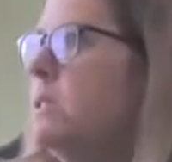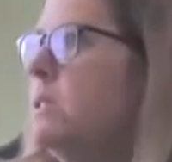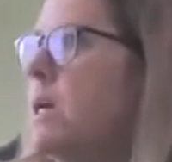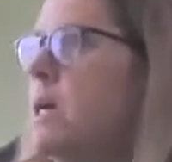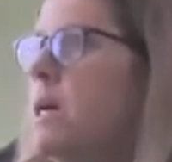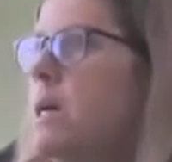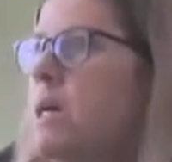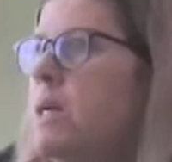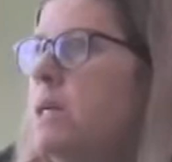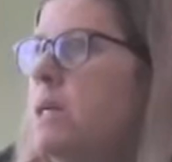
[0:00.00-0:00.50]

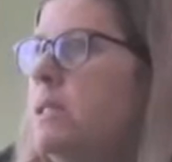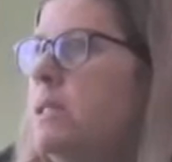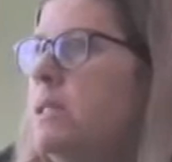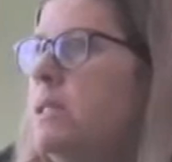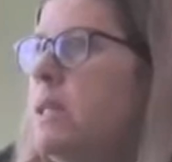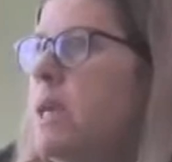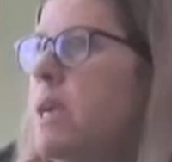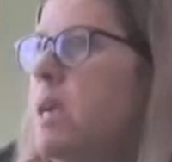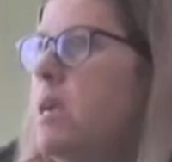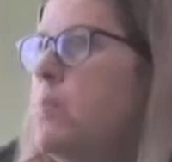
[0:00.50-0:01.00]

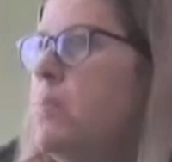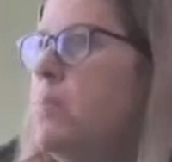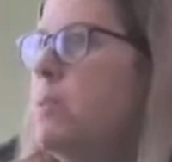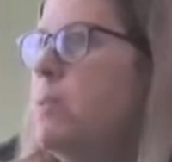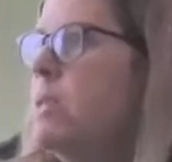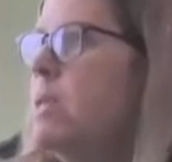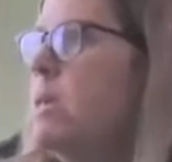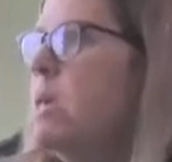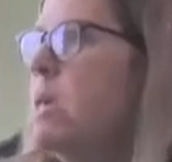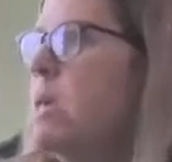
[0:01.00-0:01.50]
escape
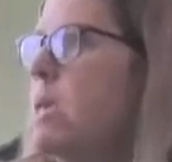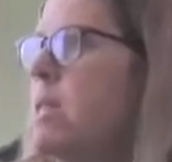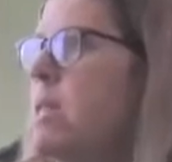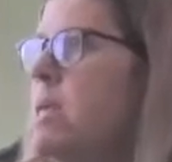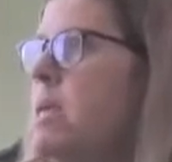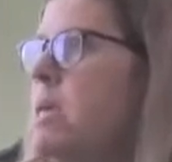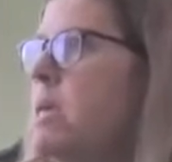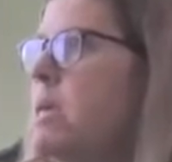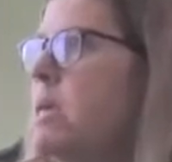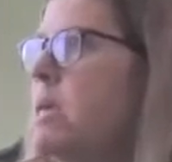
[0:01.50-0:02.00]
and
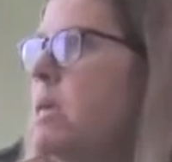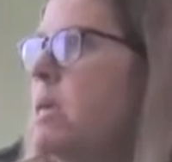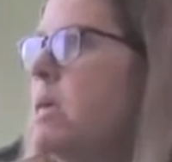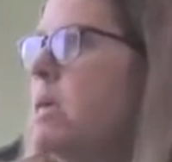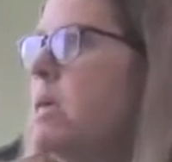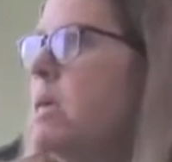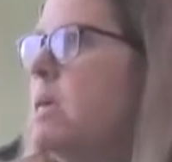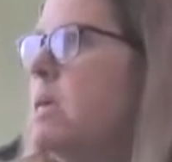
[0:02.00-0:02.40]
aiding